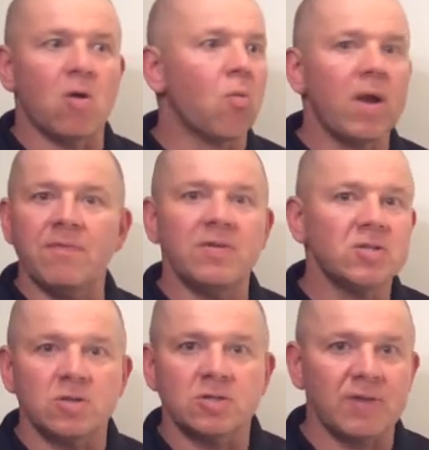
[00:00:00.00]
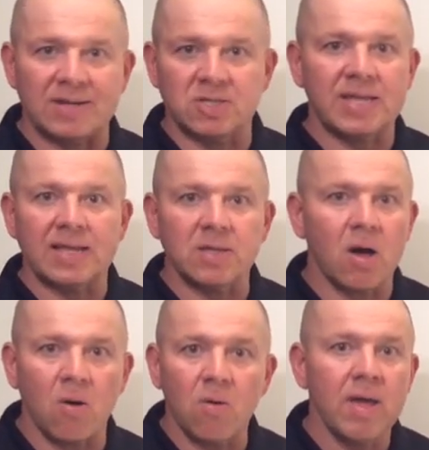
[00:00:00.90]
Or what if interest rates stay
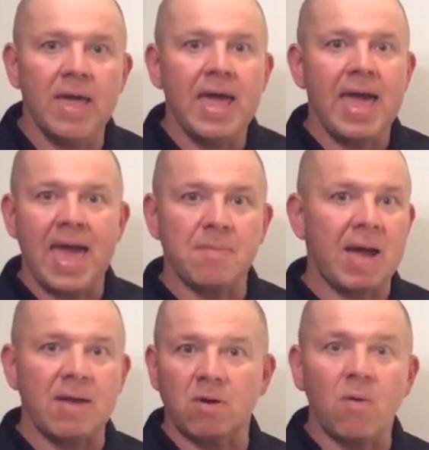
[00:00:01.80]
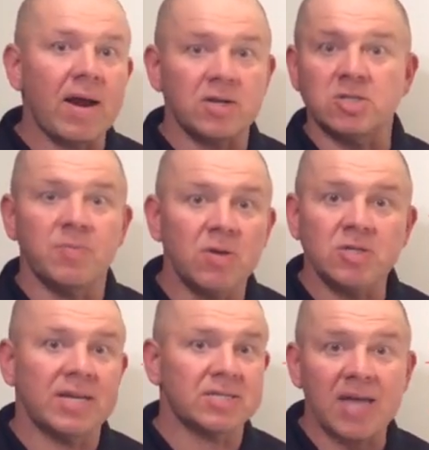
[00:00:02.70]
low and my required
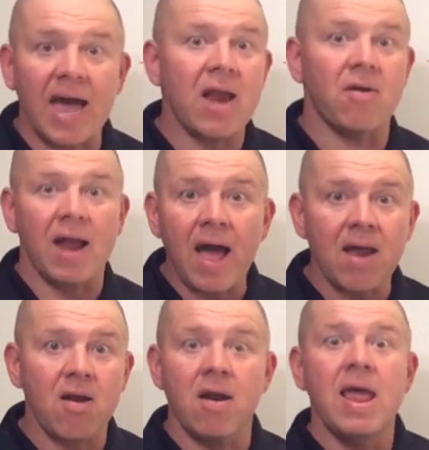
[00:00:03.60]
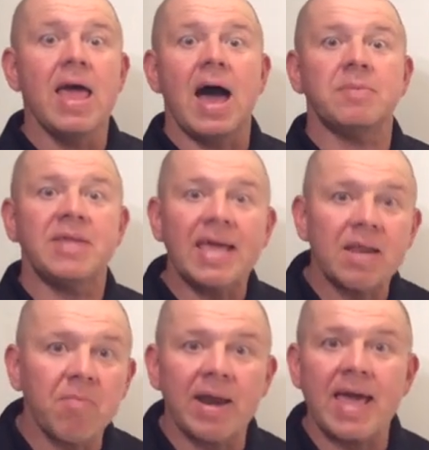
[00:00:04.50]
distribution gets higher and higher? I'm
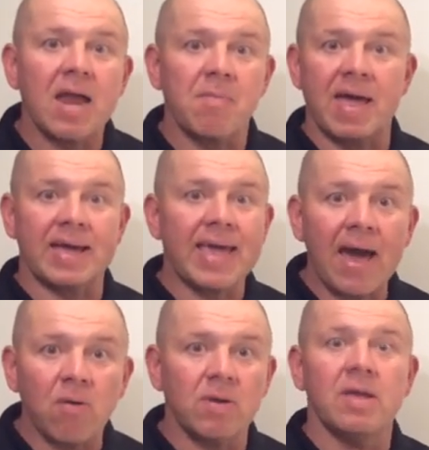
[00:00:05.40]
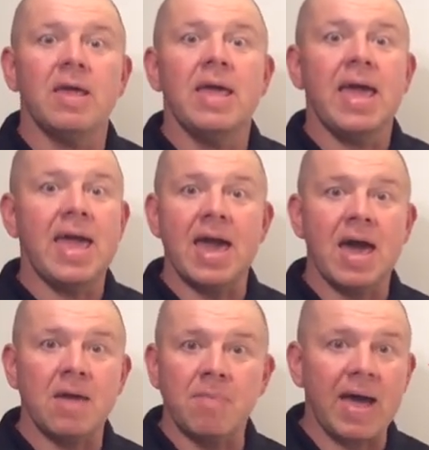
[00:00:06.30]
taking money out of my account
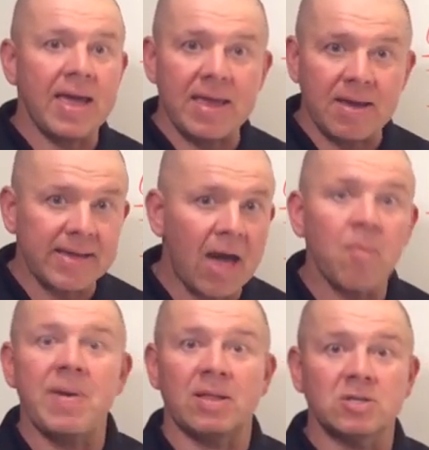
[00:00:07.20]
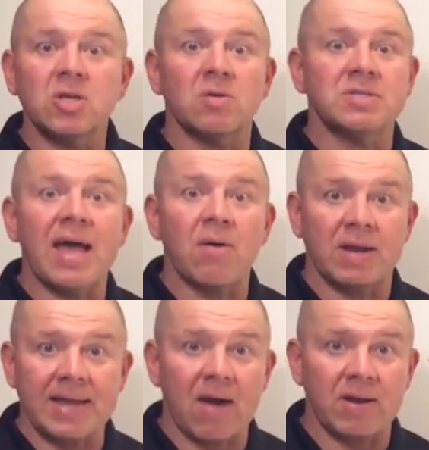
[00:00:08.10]
and my account balance goes down
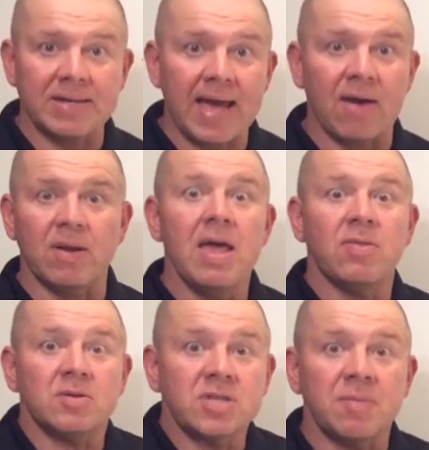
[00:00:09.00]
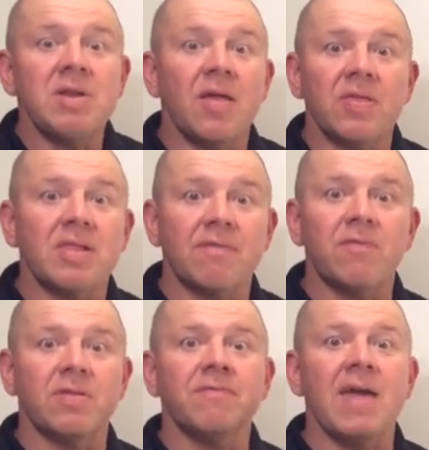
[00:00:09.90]
and down and down. There's going to be nothing left
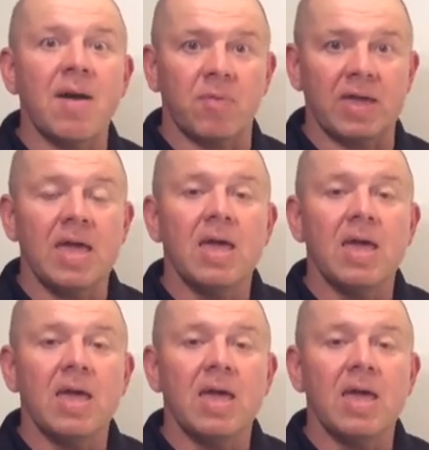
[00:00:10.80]
for the family.